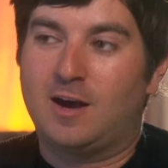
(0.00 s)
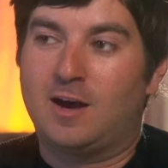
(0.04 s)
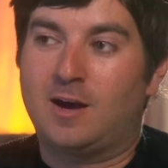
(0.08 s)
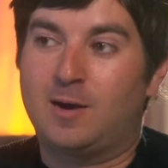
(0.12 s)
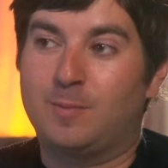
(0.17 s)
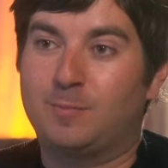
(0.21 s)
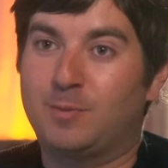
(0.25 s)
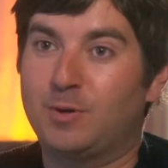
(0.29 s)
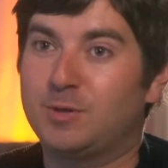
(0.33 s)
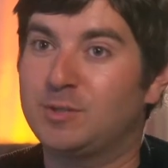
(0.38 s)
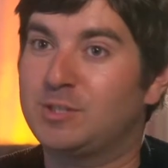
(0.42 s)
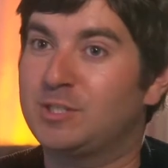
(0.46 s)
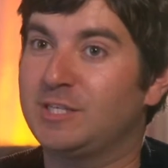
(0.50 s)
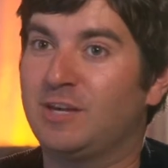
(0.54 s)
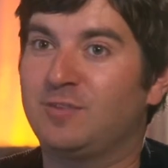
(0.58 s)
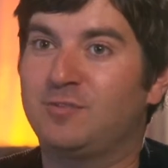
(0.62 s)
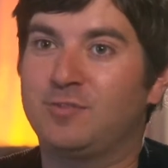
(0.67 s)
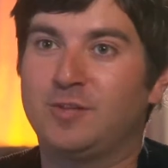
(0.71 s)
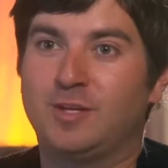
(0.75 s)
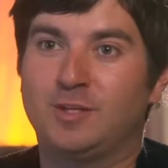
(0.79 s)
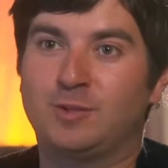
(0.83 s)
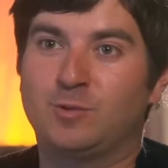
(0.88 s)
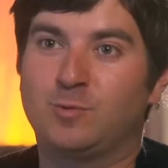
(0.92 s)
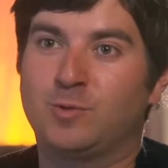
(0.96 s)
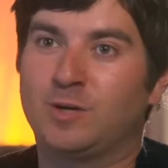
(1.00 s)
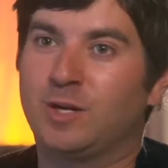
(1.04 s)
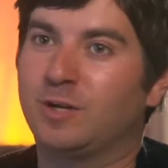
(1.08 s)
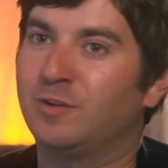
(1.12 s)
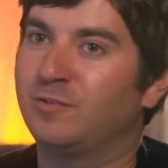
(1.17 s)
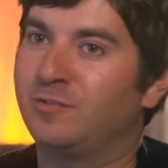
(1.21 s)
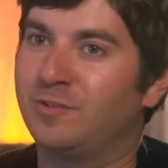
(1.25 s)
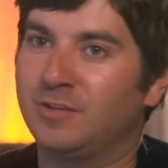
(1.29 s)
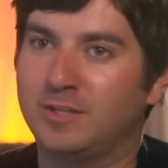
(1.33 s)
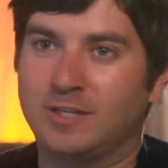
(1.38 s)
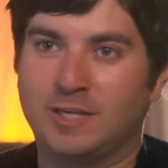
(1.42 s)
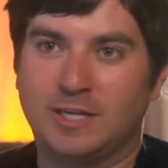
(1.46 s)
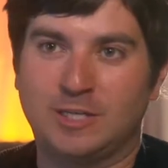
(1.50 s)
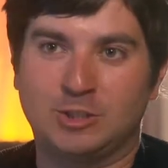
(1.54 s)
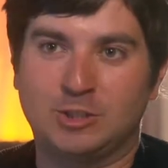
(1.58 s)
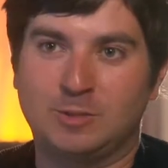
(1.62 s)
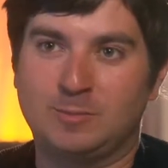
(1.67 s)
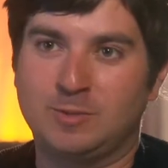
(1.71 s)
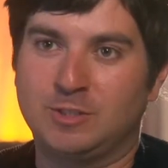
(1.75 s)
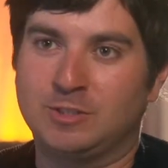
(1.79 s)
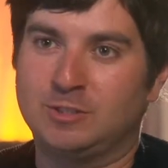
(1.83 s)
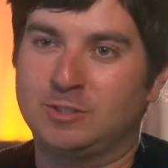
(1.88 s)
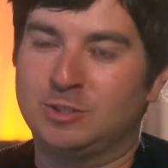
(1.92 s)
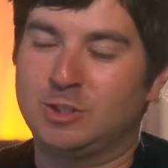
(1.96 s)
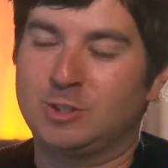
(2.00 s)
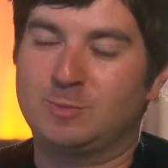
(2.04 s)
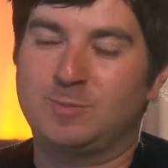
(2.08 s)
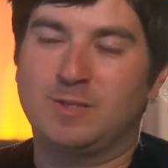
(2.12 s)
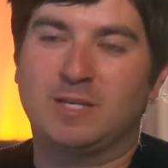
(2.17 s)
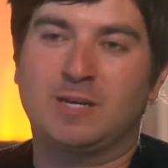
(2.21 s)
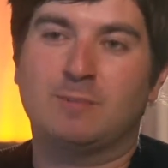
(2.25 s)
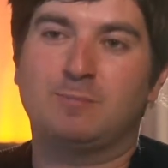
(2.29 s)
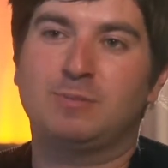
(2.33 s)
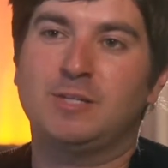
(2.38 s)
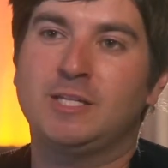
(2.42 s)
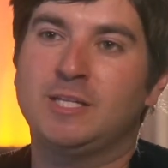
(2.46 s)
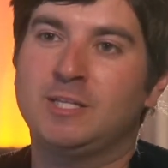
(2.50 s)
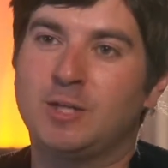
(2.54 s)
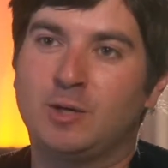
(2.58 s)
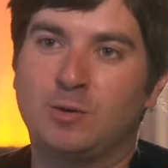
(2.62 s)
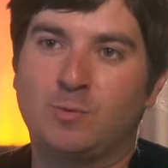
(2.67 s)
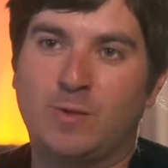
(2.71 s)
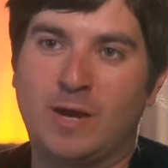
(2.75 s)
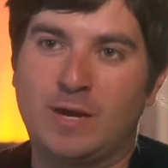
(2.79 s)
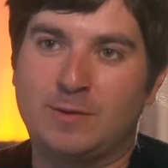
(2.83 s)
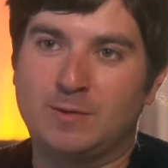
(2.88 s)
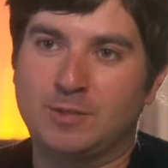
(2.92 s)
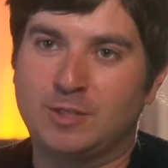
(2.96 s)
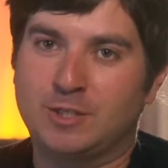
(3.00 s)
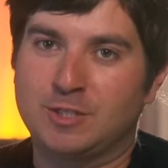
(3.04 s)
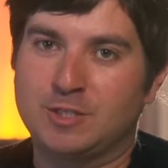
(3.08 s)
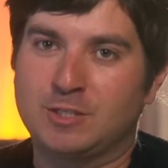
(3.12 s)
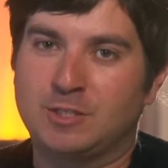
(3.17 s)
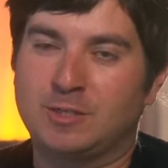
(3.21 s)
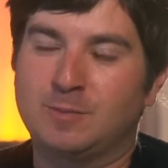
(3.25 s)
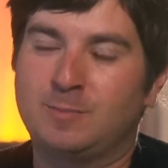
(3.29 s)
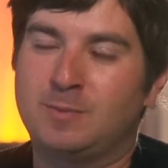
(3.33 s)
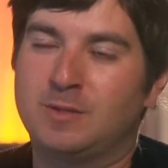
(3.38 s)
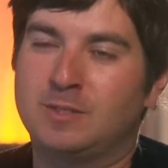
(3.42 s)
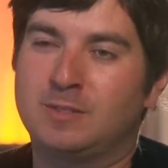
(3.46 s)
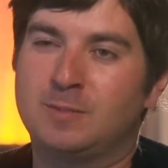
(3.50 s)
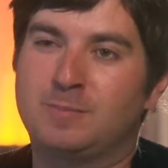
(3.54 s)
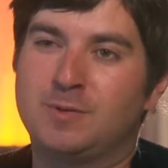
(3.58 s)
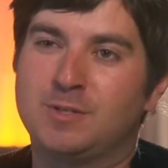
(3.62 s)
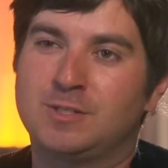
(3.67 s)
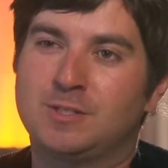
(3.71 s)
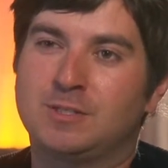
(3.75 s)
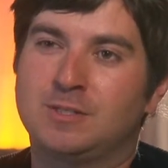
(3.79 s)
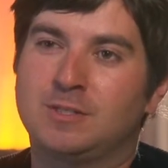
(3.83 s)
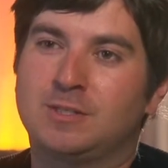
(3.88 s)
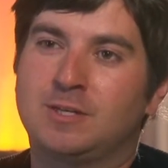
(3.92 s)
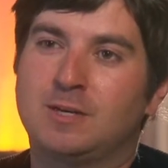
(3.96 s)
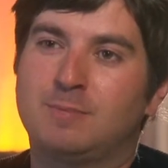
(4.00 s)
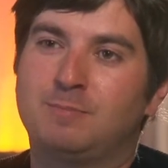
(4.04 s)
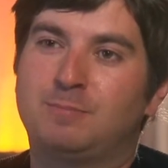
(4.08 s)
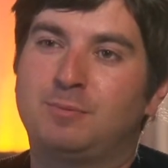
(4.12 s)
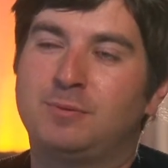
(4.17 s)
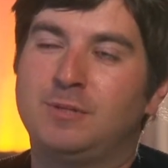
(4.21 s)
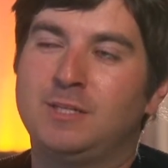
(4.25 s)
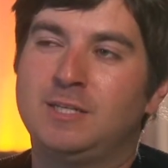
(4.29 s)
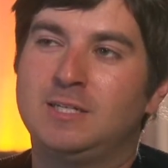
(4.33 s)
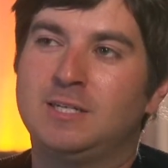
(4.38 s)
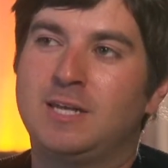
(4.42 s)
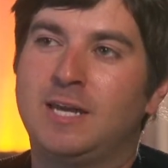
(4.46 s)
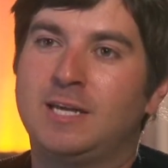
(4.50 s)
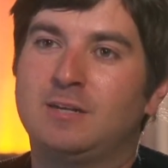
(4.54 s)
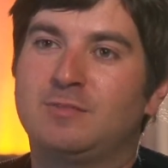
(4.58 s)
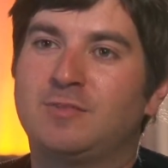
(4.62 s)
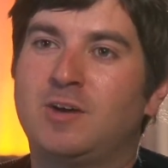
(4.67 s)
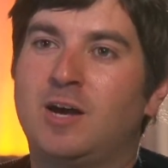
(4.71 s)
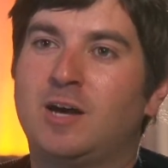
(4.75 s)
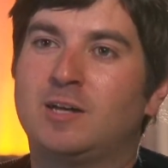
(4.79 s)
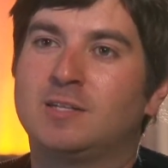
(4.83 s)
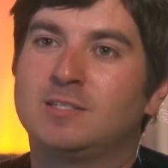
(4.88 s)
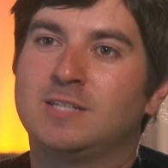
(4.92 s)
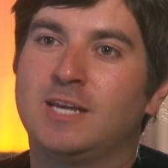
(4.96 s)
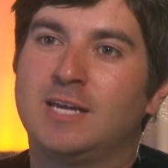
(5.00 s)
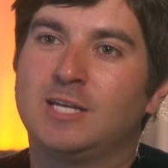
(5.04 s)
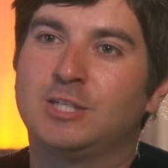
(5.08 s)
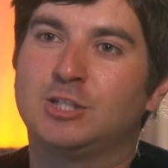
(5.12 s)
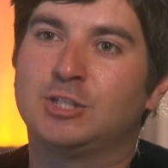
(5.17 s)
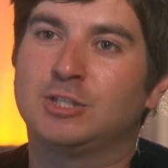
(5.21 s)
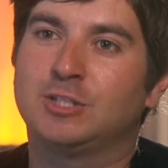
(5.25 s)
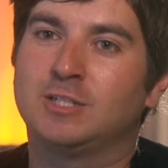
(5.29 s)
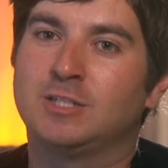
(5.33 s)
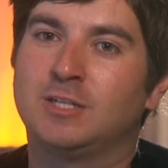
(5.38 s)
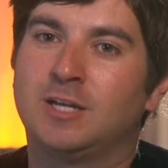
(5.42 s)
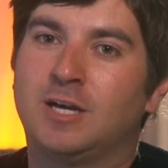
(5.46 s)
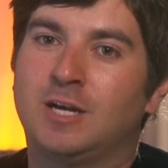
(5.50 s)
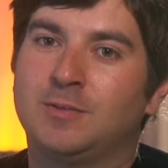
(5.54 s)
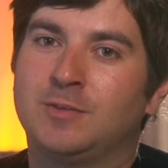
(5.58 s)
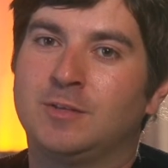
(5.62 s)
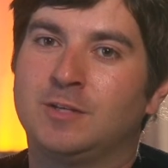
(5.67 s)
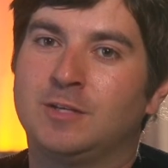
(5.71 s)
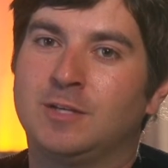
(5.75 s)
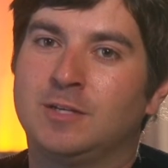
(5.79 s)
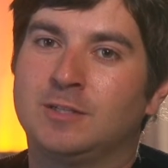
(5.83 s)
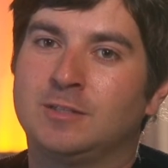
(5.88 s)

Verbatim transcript: Um, personally, I feel like the word unaffiliated should be just be completely done away with, because it puts a complete negative connotation on the,